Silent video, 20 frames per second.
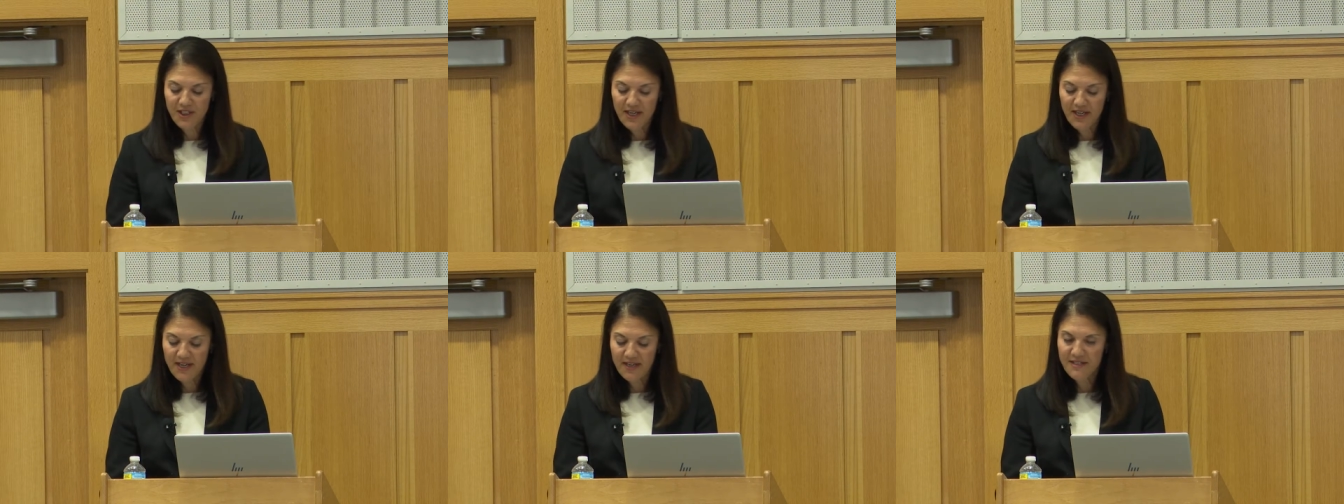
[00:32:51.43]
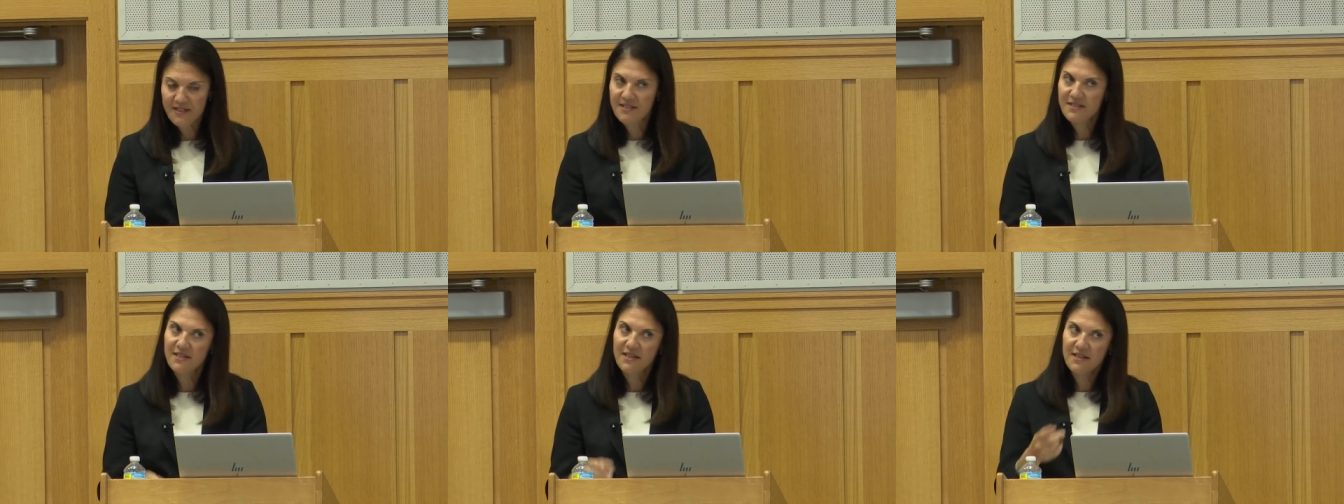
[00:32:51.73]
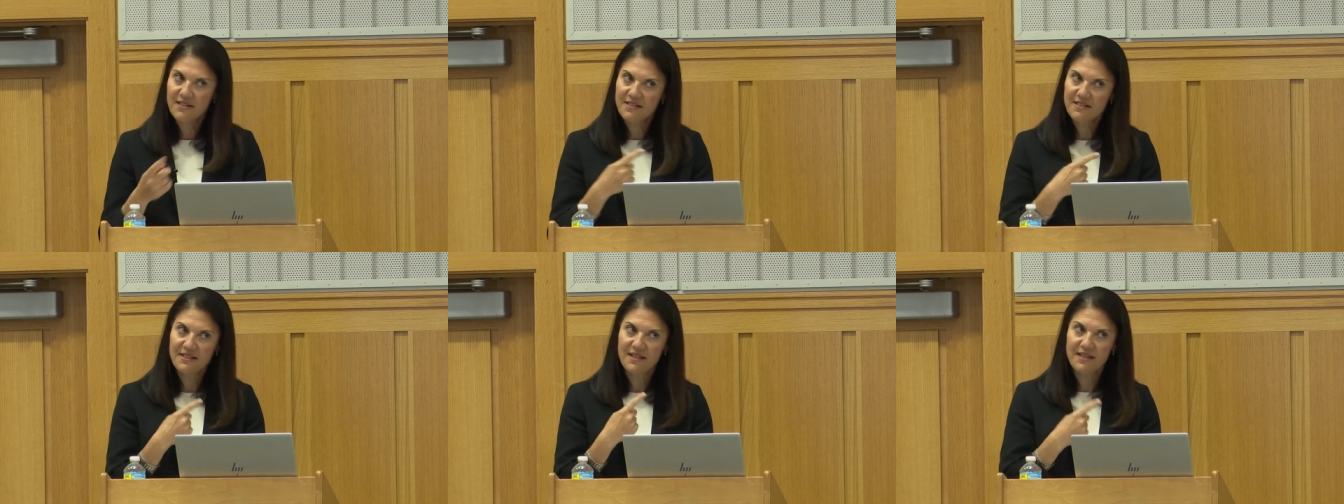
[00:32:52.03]
gains I
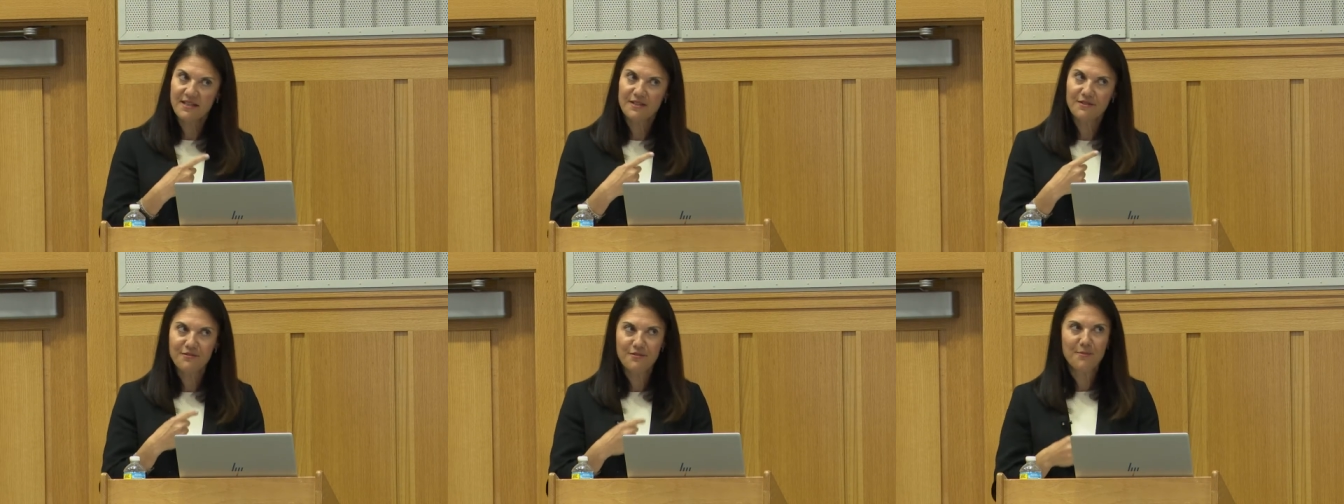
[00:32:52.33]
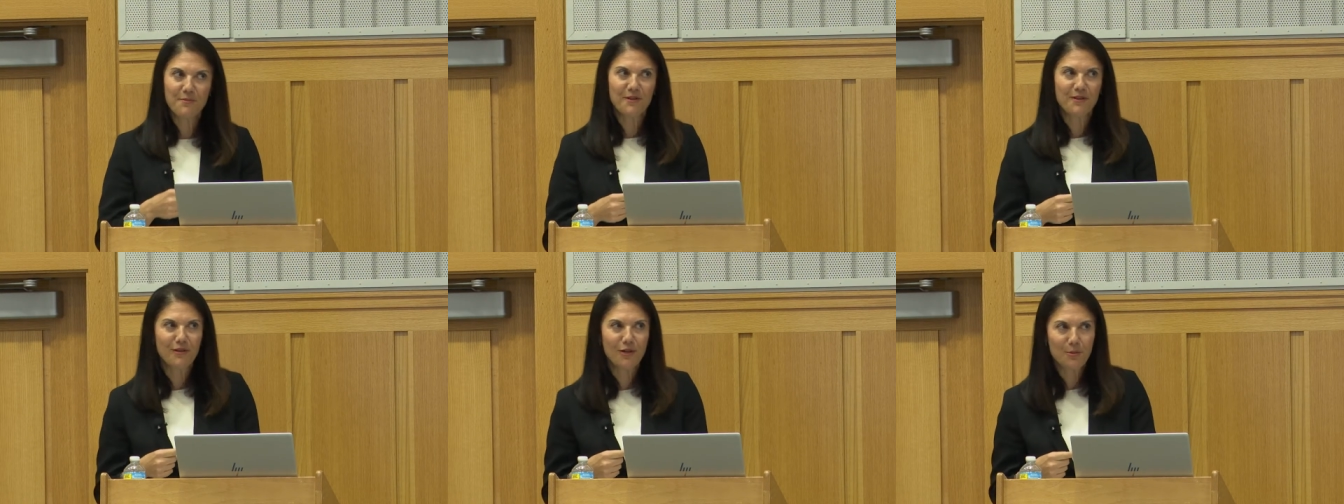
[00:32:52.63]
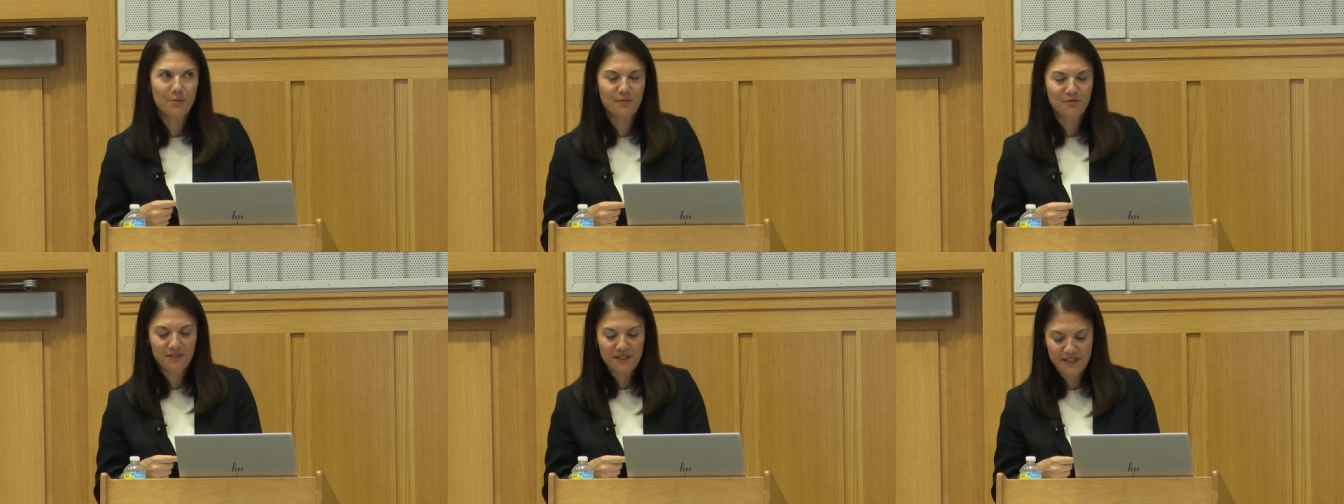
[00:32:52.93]
cited from the
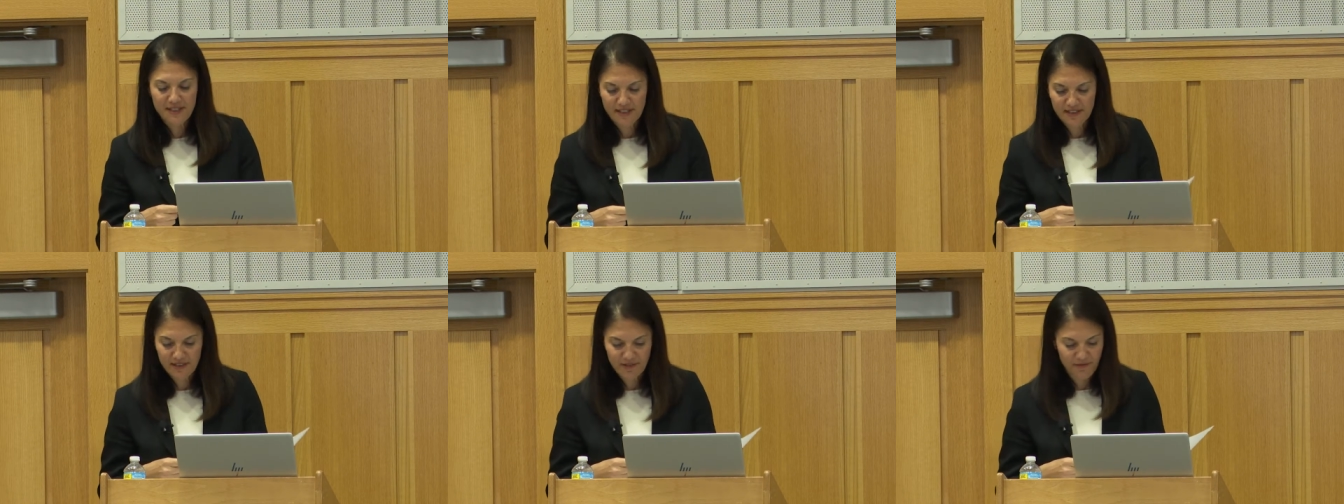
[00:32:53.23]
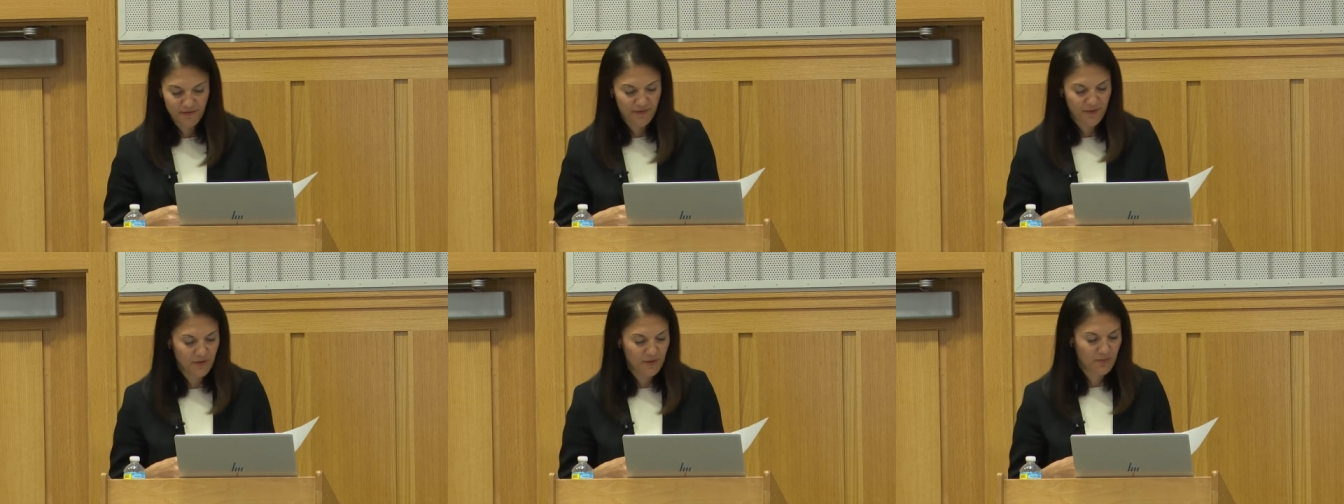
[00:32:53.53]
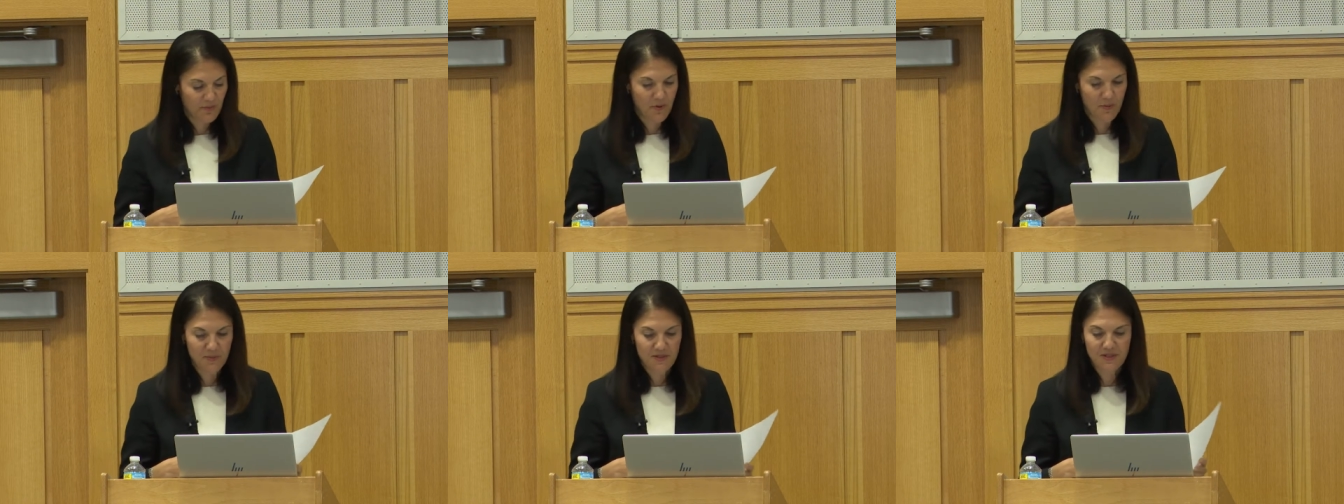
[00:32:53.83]
Global Findex a few
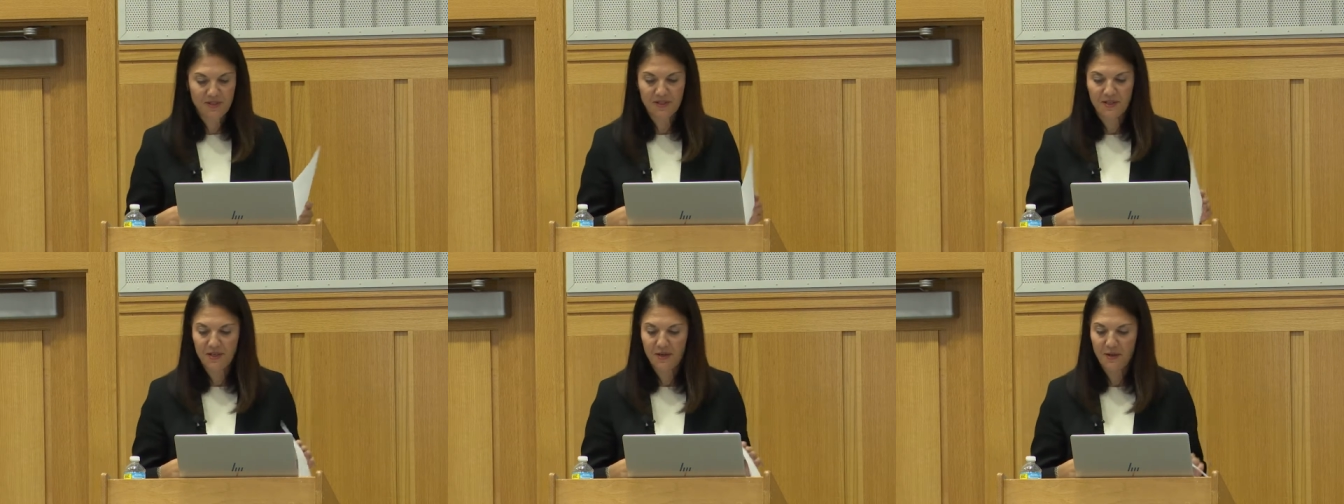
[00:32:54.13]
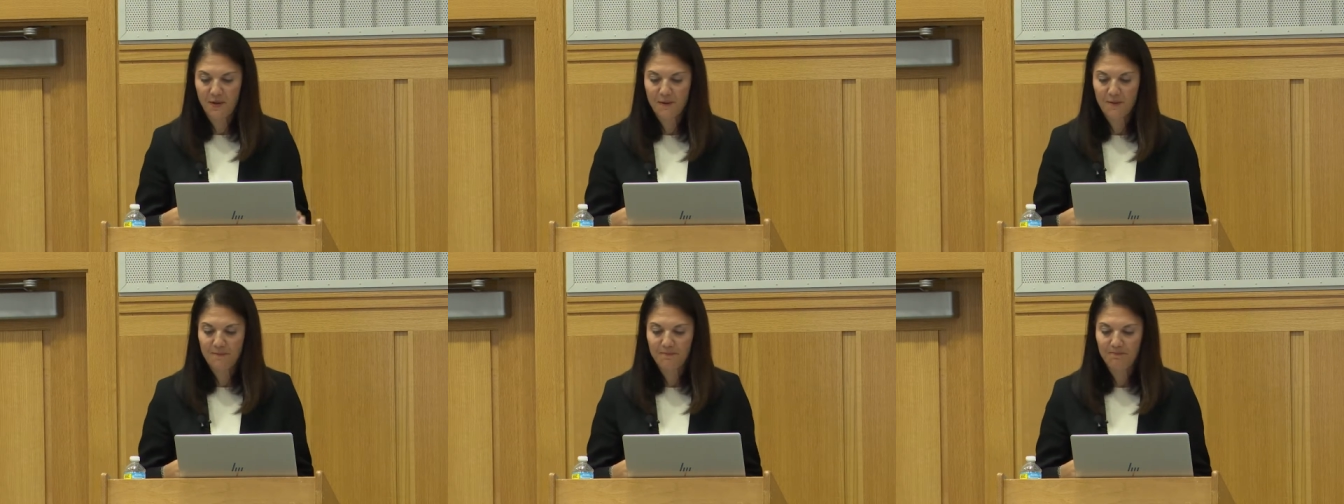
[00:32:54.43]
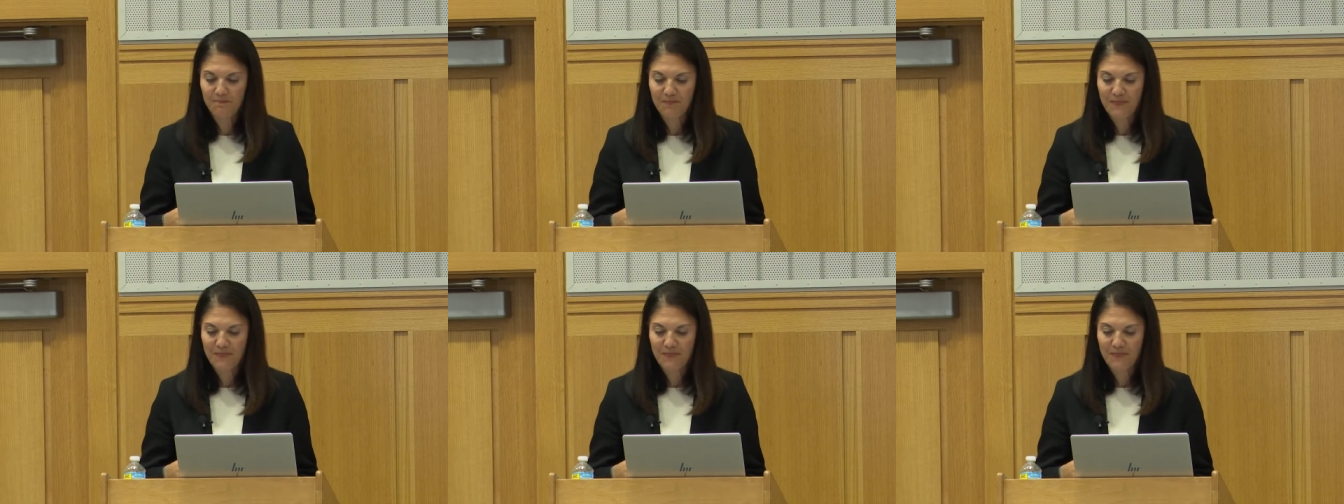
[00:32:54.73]
moments ago,